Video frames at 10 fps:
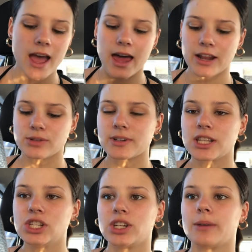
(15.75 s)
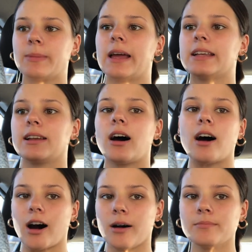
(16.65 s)
and I just went to the gym and did
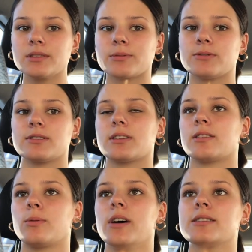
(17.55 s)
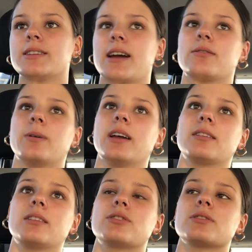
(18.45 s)
arms, which was the worst day of the week.
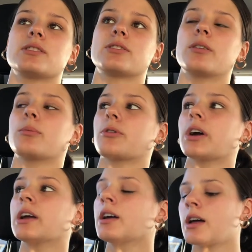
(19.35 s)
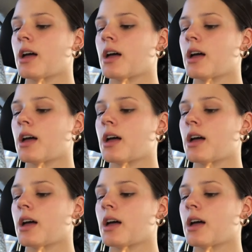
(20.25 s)
literally so boring.